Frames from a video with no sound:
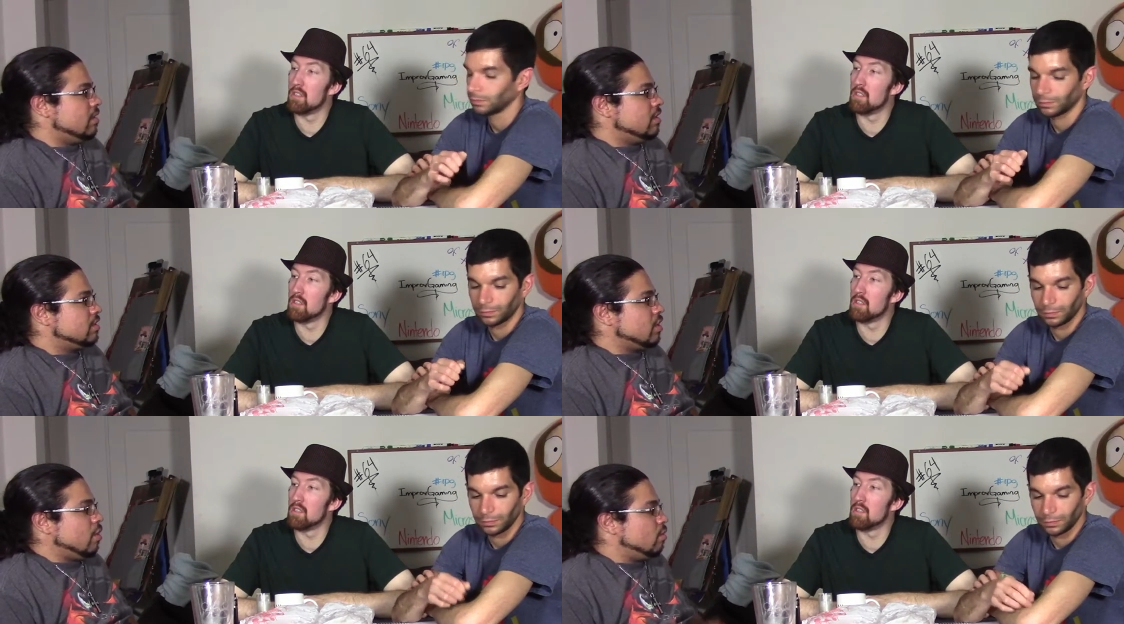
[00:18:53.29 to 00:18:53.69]

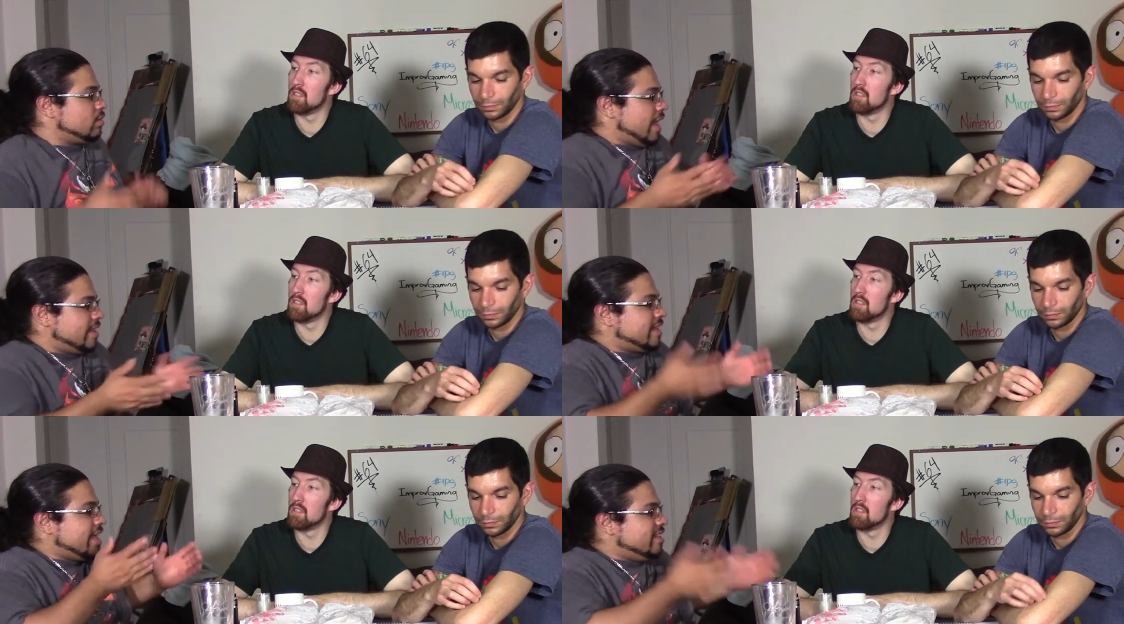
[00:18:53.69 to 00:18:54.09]
Speaker 1: So
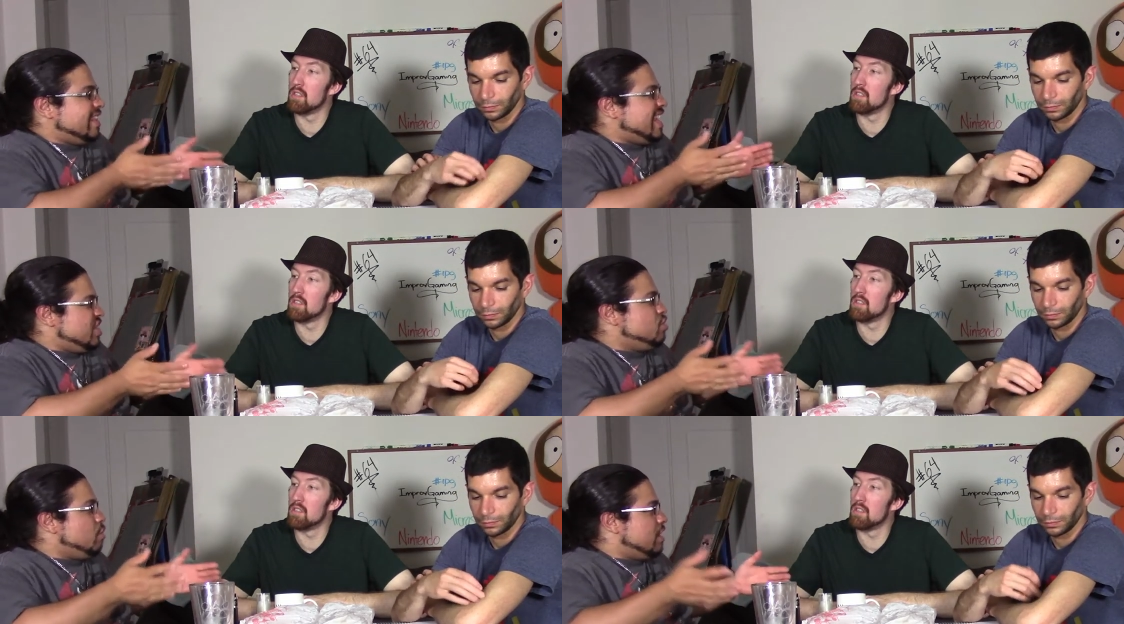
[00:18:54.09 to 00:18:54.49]
like they
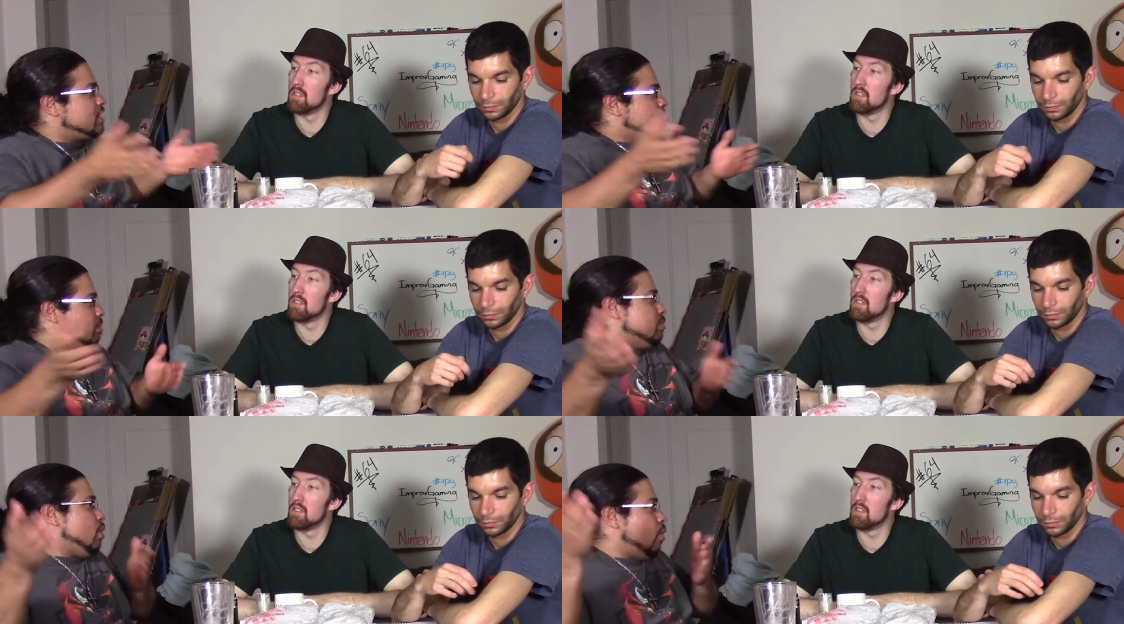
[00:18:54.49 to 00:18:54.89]
let you
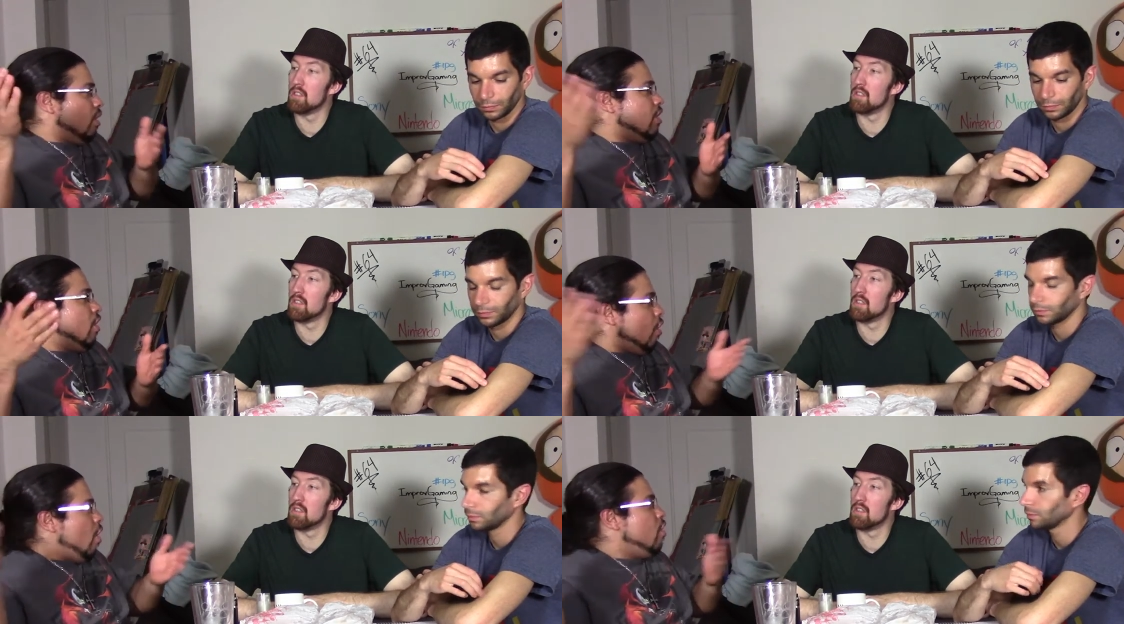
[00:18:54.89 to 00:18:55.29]

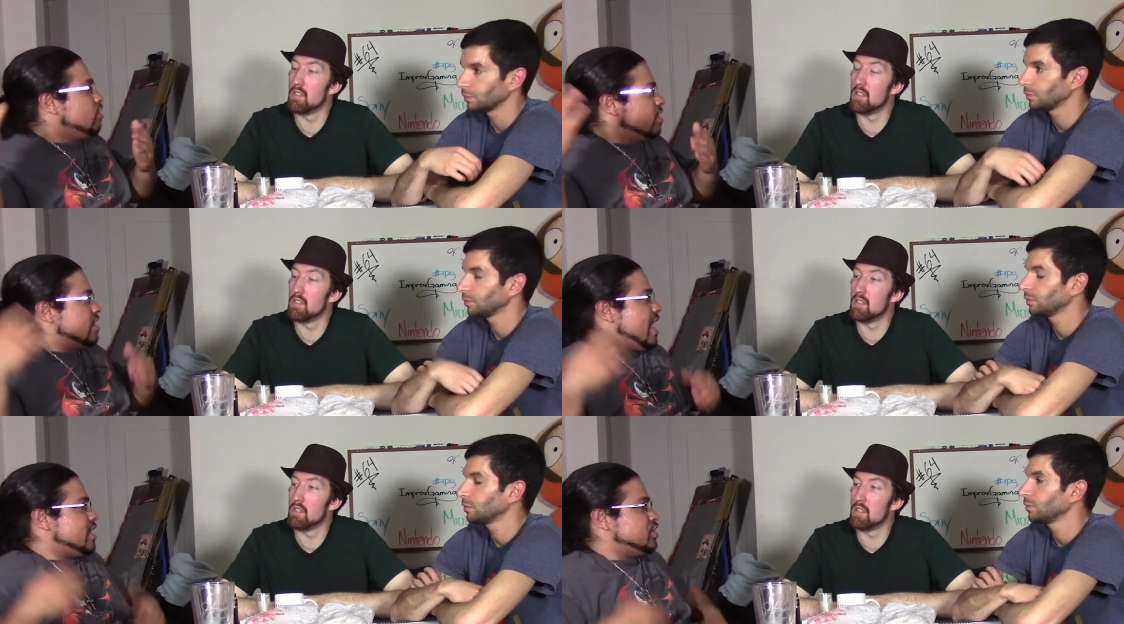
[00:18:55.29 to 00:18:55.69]
explore
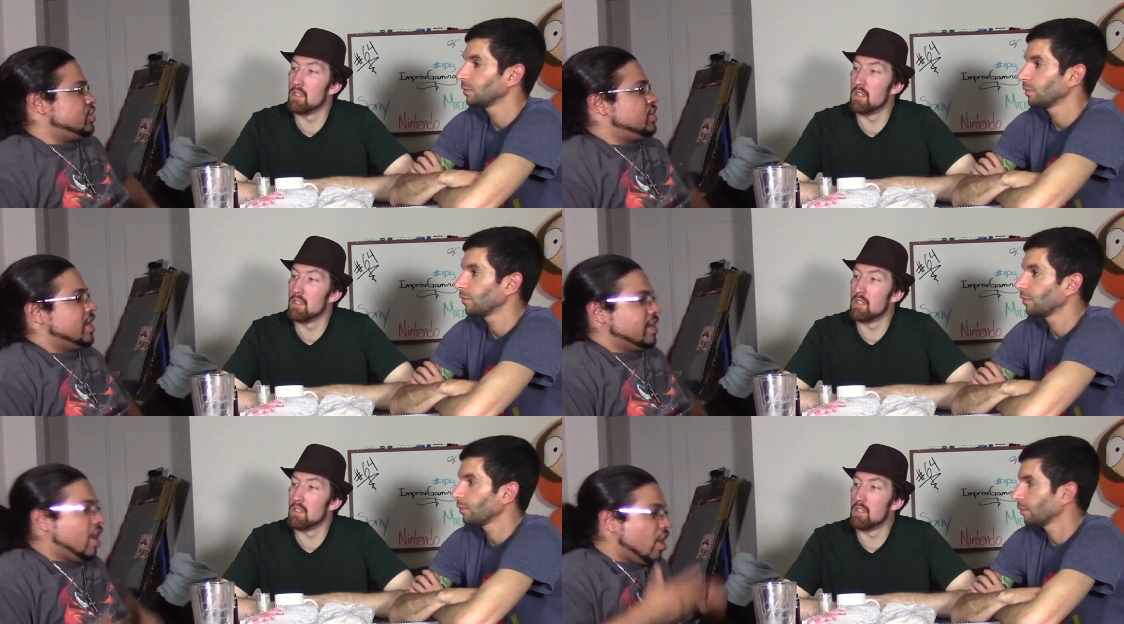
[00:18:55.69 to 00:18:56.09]
all of that shit.